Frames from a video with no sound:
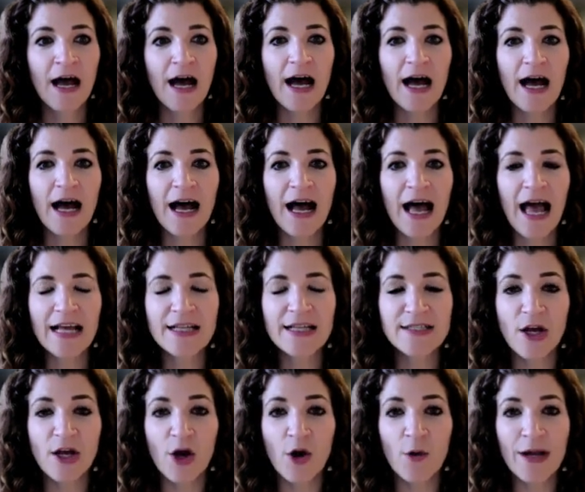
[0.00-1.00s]
And
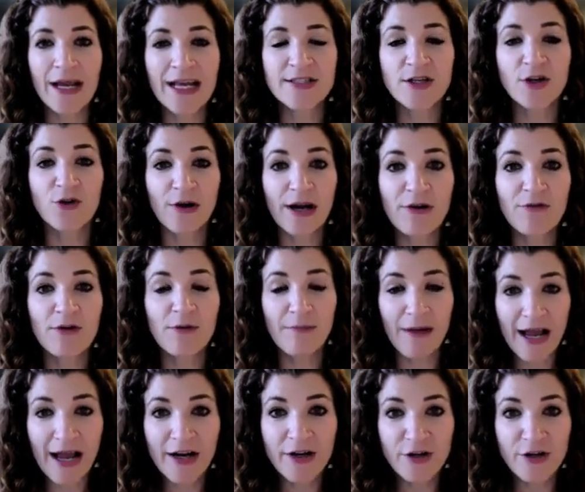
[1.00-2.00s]
so it's a great
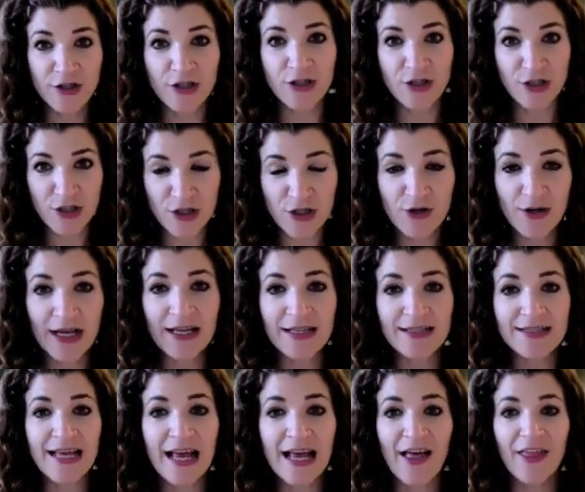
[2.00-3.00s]
reminder to
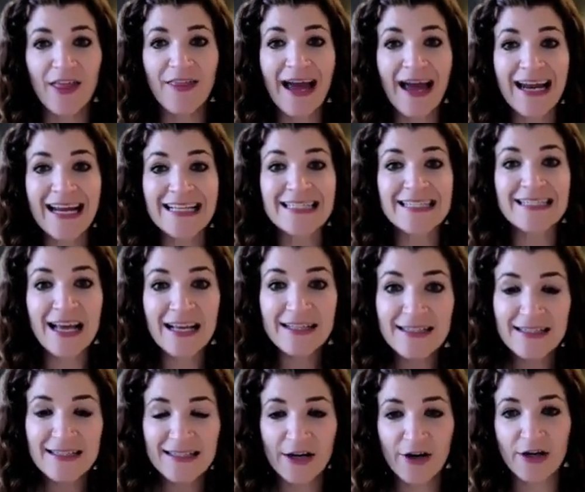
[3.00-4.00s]
students that it's
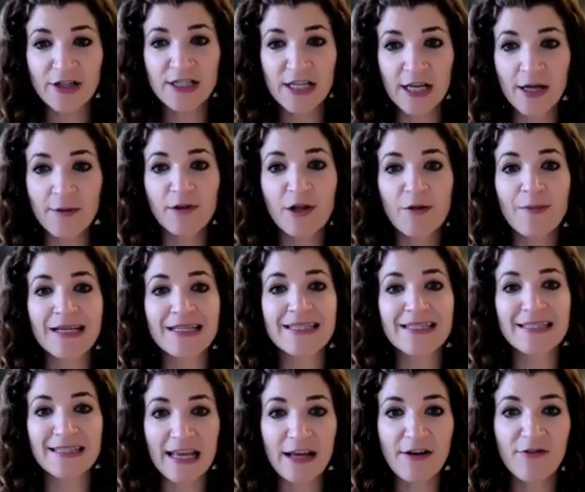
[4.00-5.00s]
necessary to implement
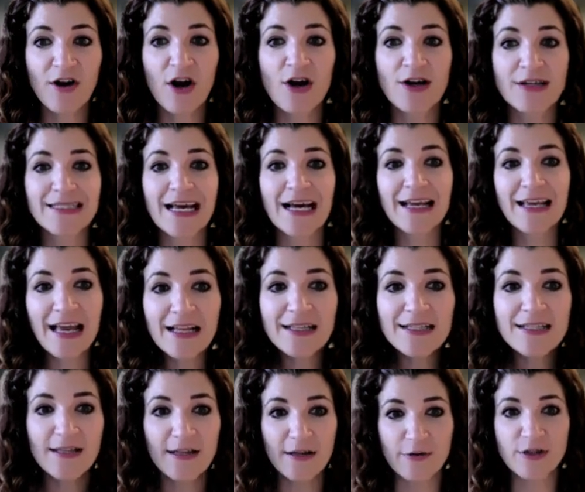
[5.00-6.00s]
safeguards
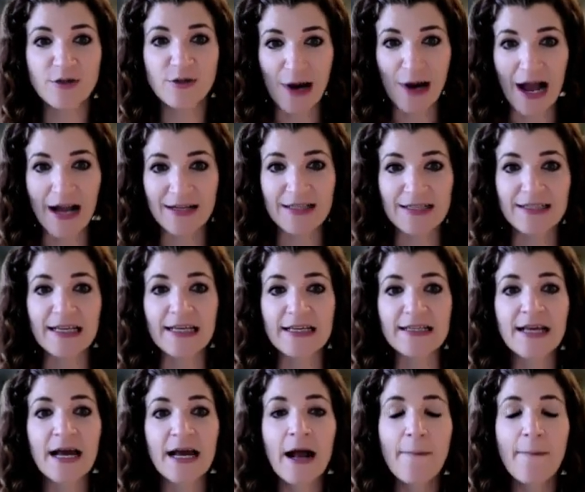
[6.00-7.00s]
against those
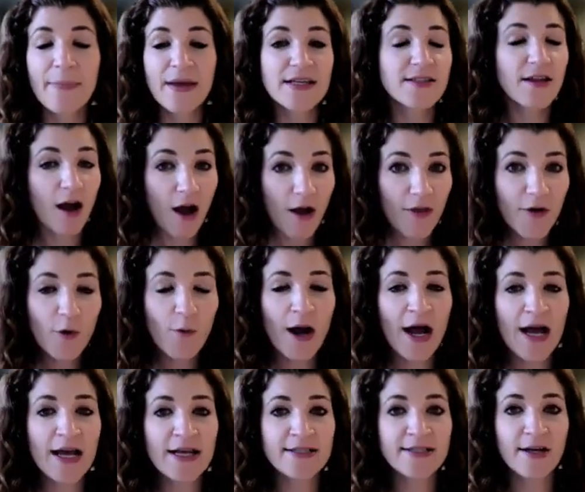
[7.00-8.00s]
practices, because
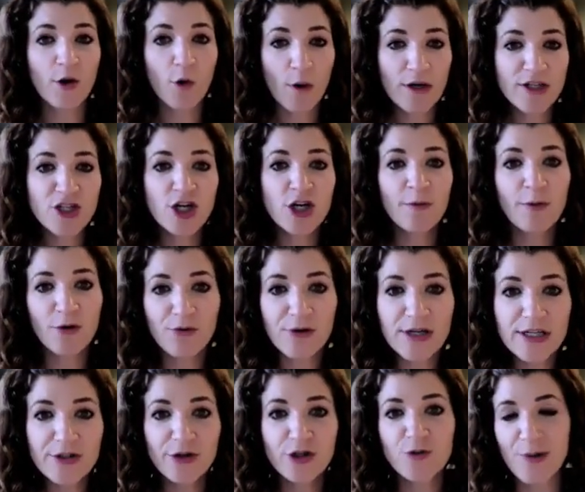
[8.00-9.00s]
otherwise questionable
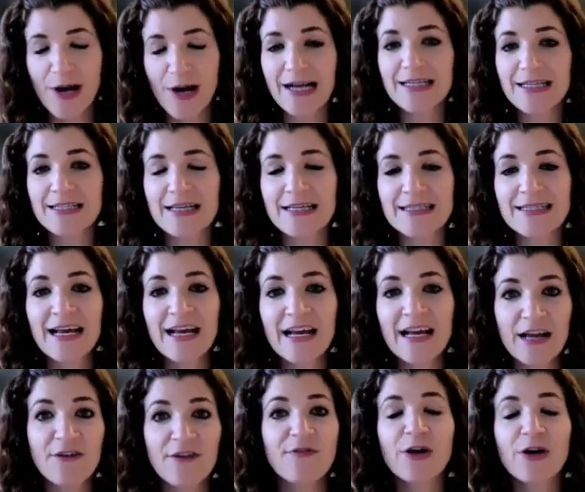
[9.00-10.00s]
research practices
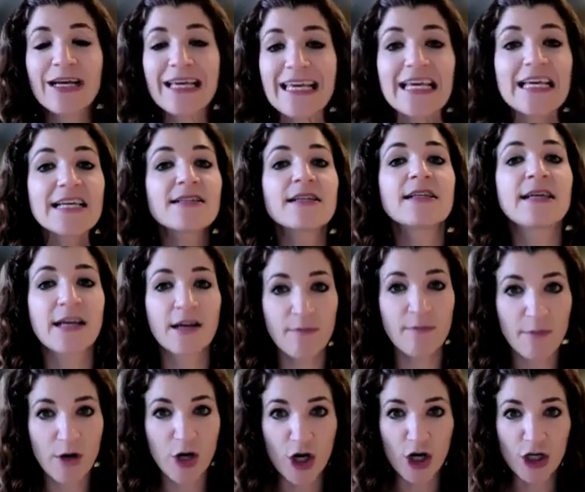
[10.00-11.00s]
can very easily
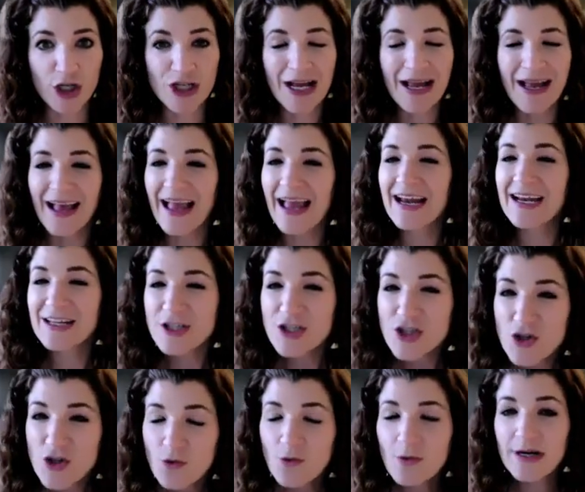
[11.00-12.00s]
emerge and
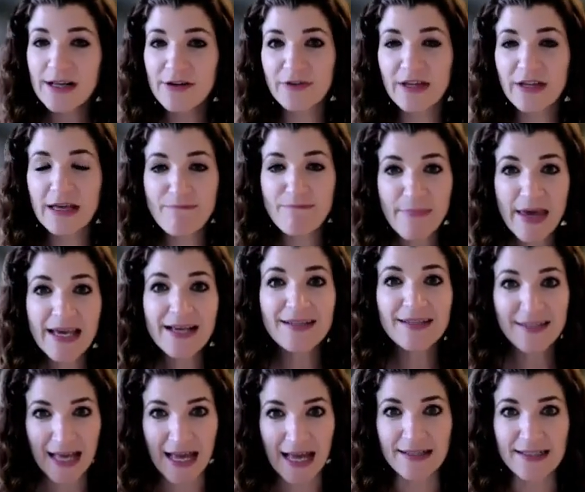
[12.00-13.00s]
intuitively make
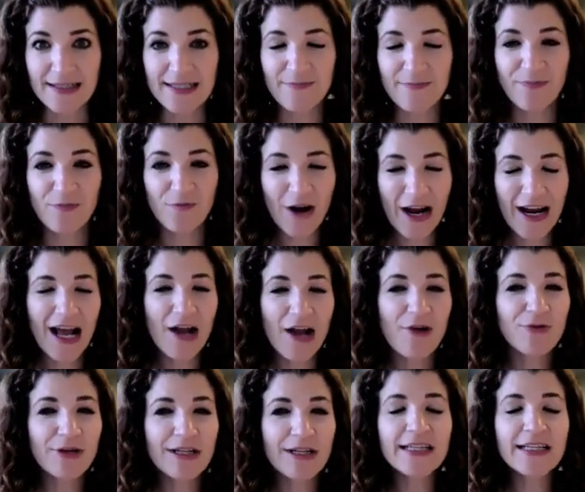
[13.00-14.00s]
sense, right? I
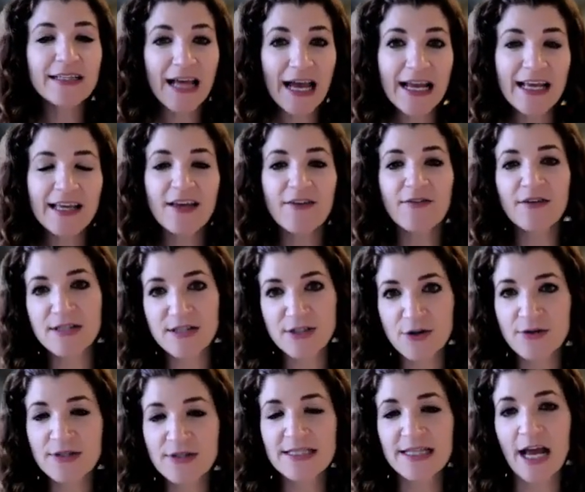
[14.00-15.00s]
really like giving
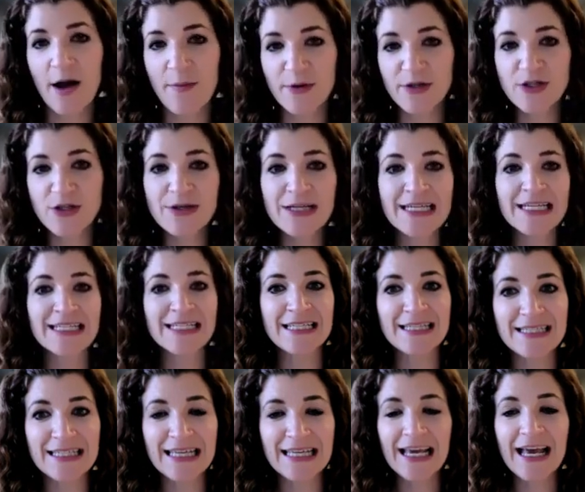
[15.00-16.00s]
students the opportunity to
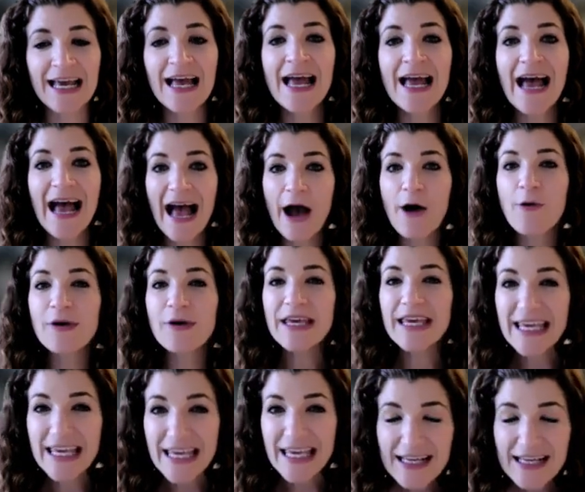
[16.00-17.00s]
see how
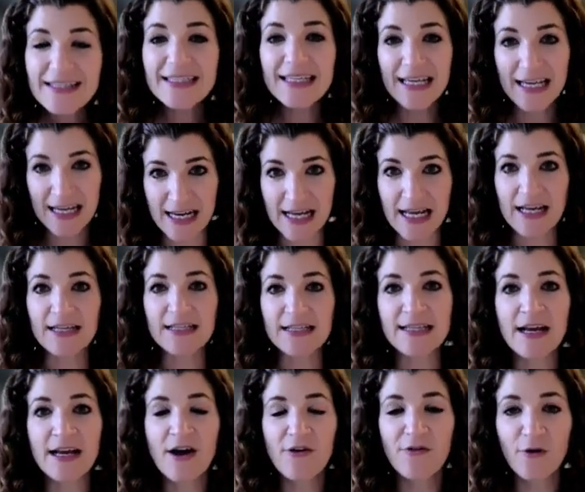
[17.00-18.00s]
easy it is
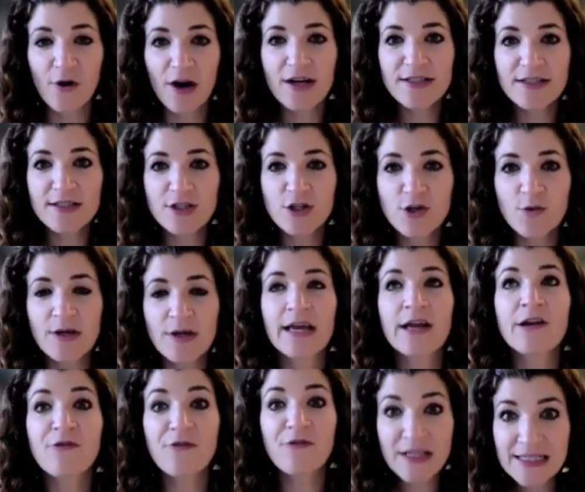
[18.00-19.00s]
for us to
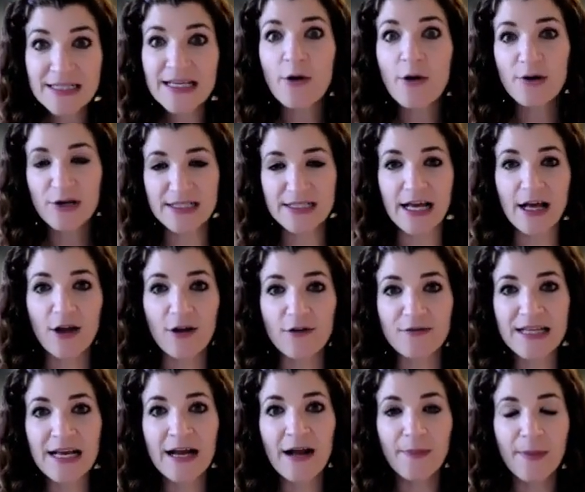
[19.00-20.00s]
convince
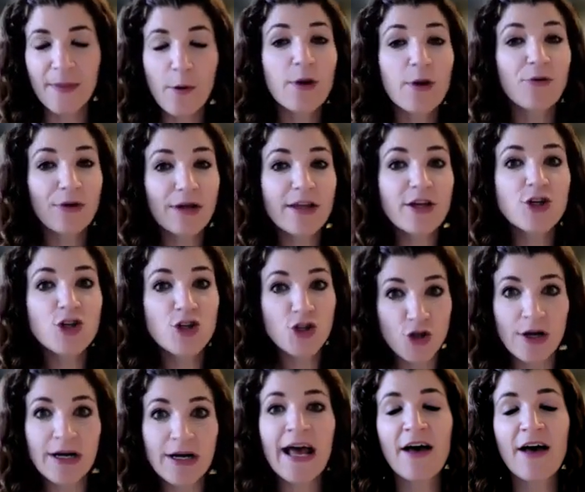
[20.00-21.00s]
ourselves that we really
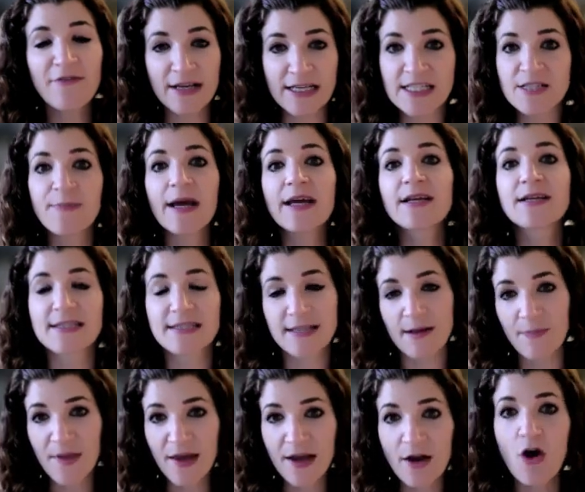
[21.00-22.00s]
should have expected
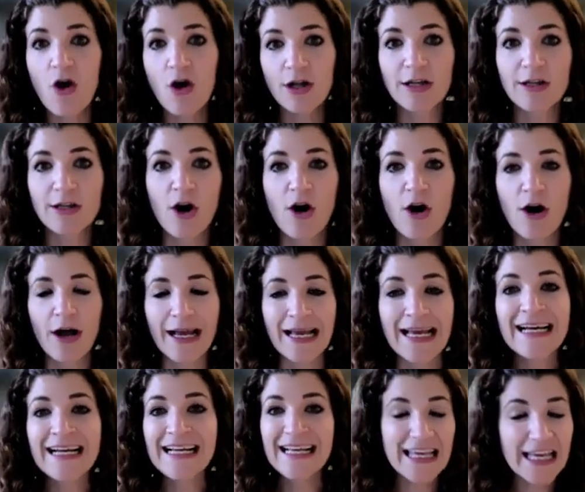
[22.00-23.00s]
something all along,
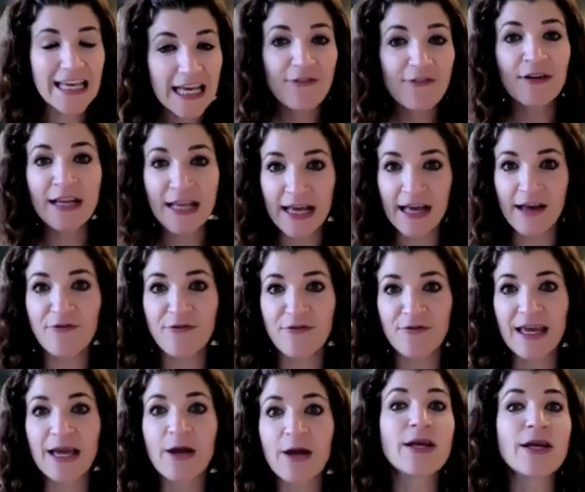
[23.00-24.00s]
even if
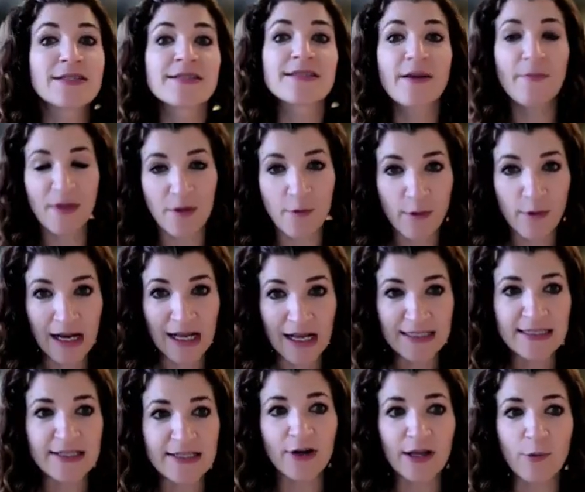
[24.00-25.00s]
it isn't something that we
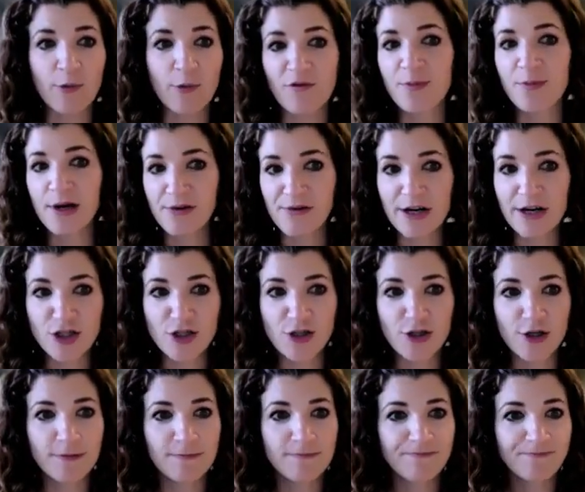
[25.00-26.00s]
necessarily would have
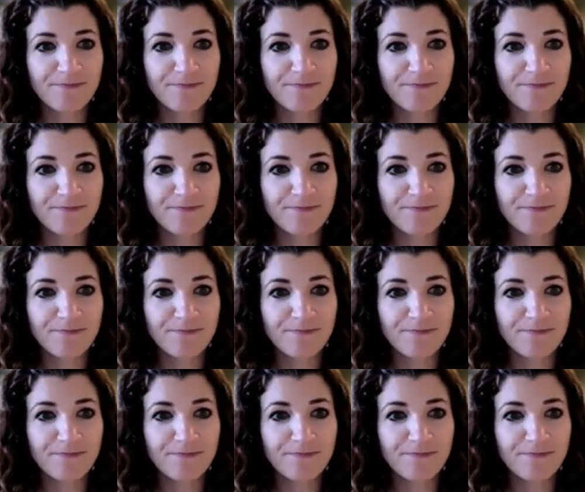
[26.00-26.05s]
pre-registered.